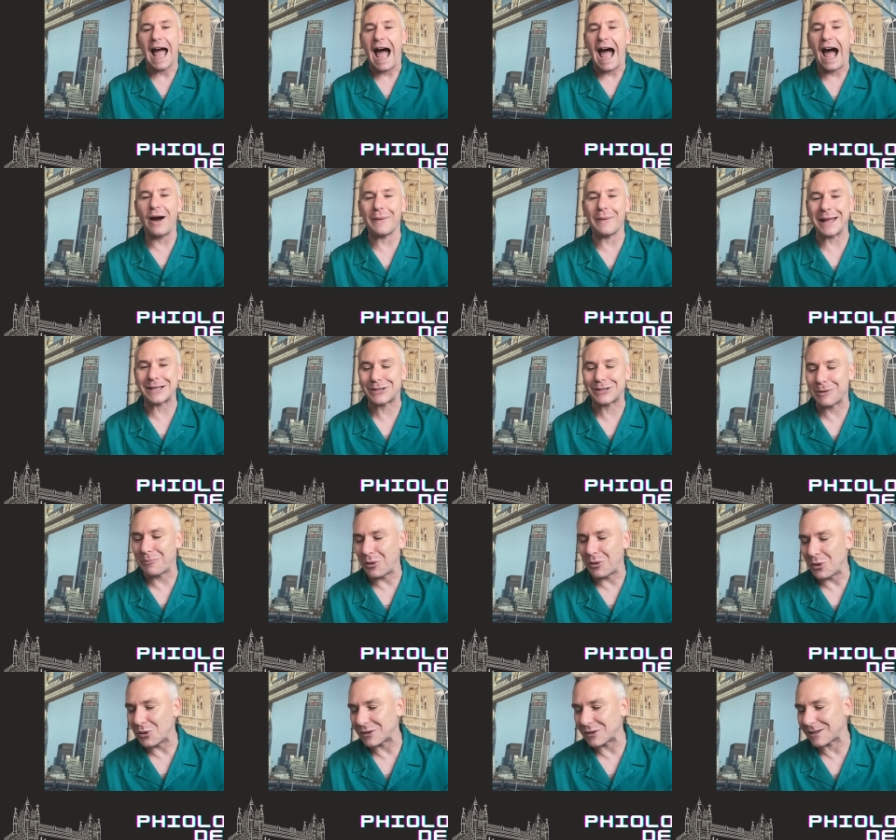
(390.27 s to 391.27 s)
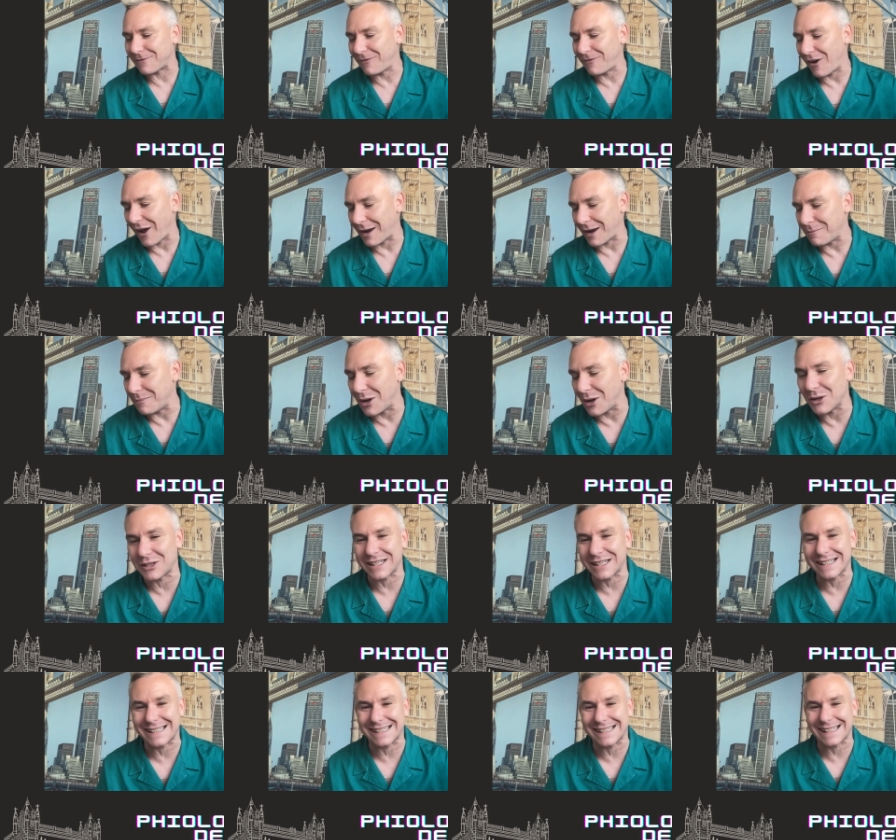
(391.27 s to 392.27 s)
how it supports fine
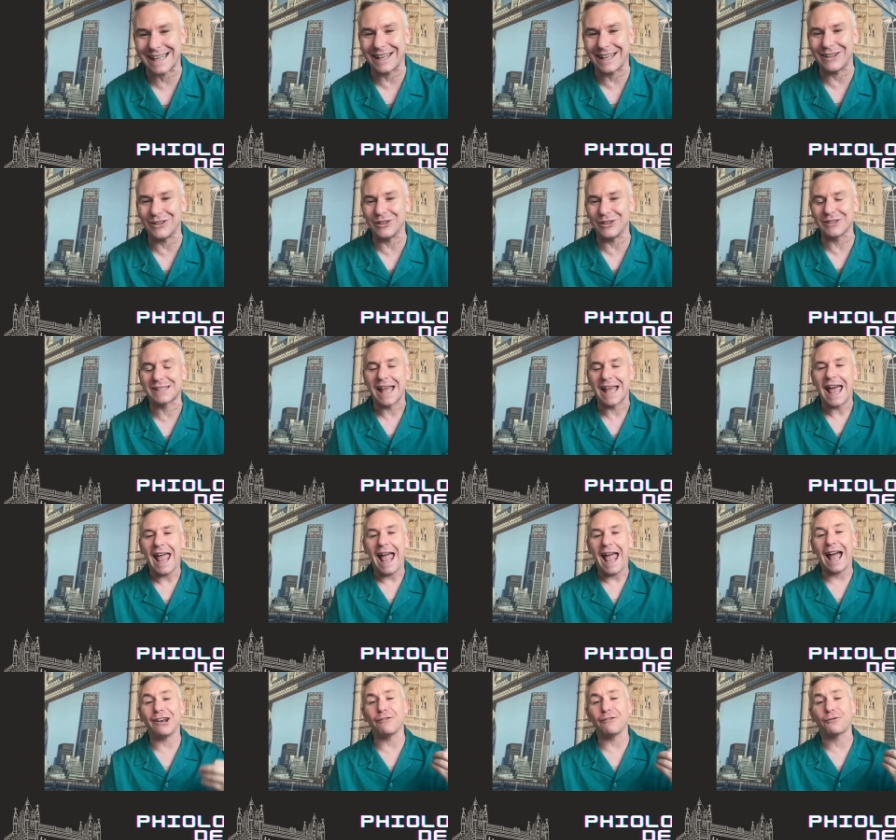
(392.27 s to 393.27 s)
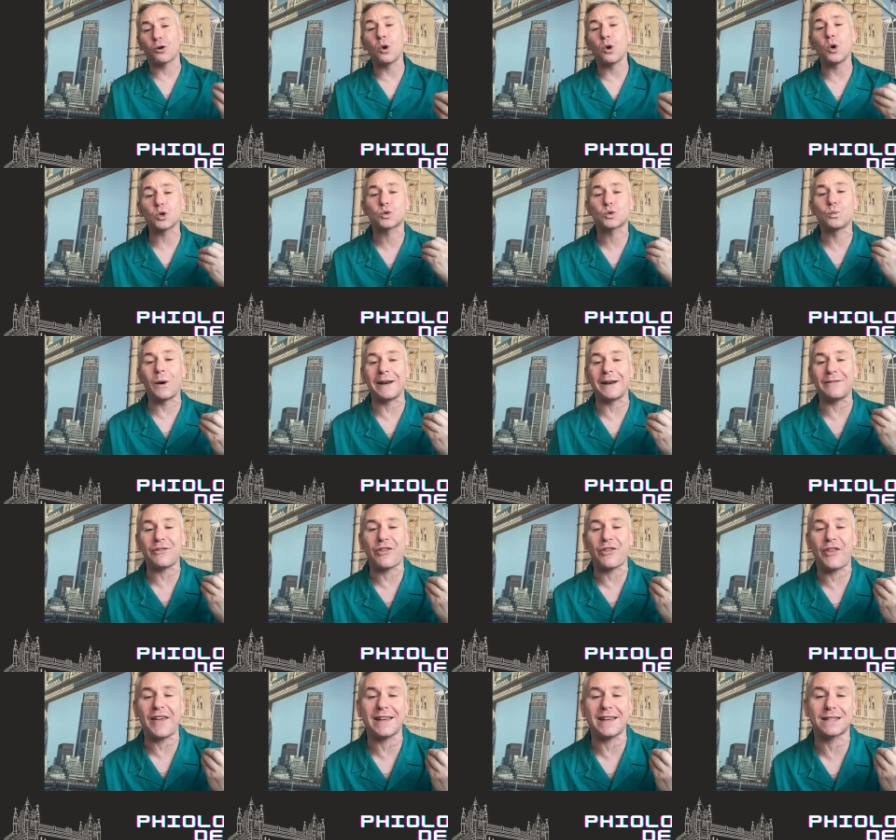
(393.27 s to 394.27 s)
motor skills, and of course, one of the
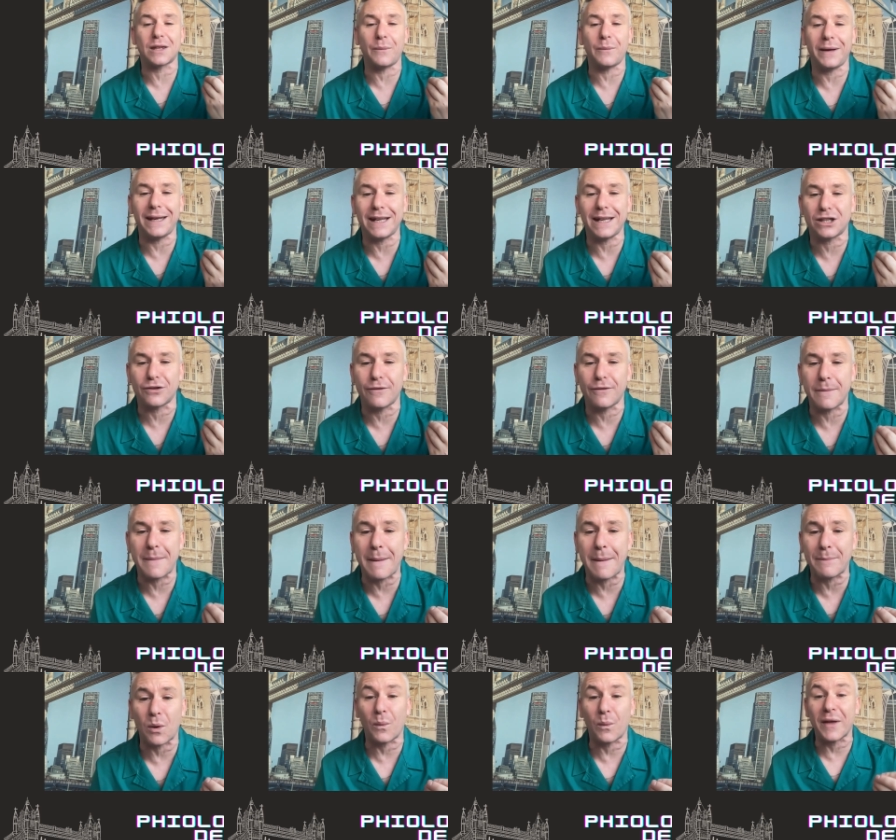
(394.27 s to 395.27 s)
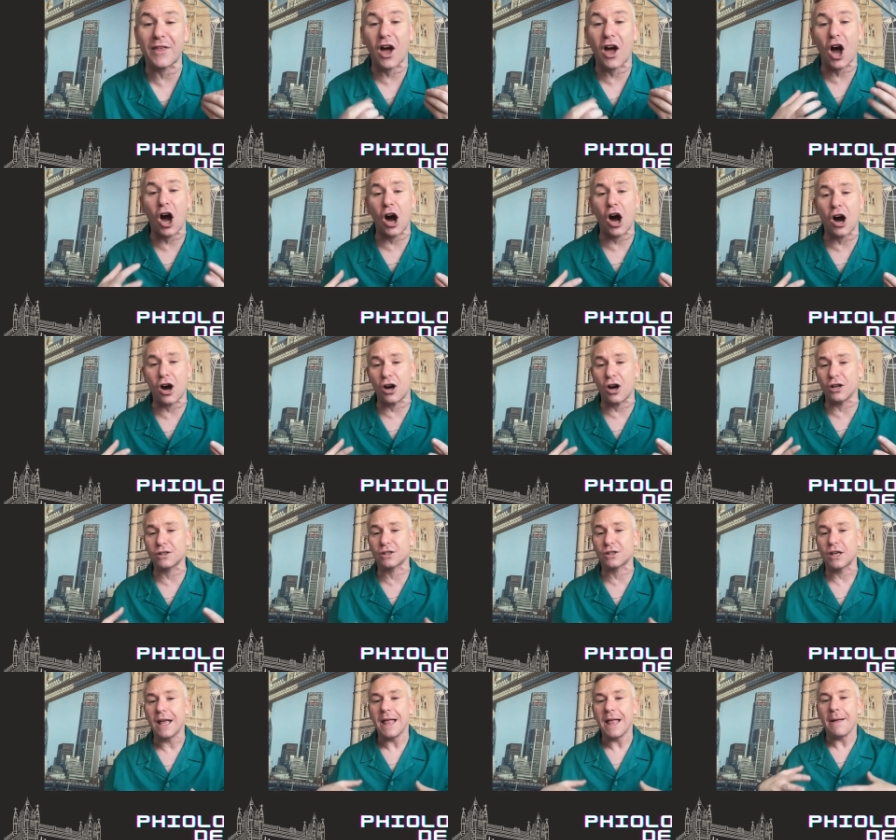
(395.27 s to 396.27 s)
things that we need to remember with art,